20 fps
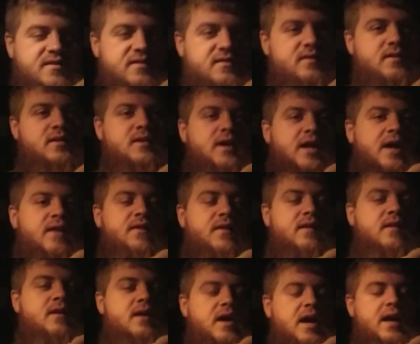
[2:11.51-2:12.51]

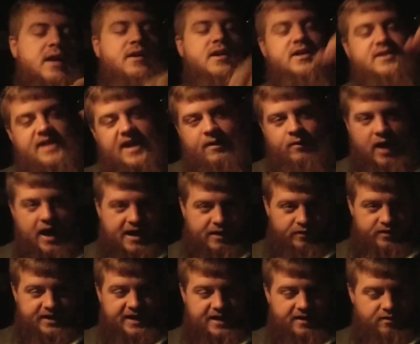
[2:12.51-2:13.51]
and because I
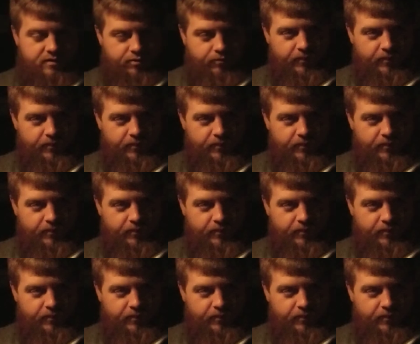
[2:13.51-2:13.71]
would get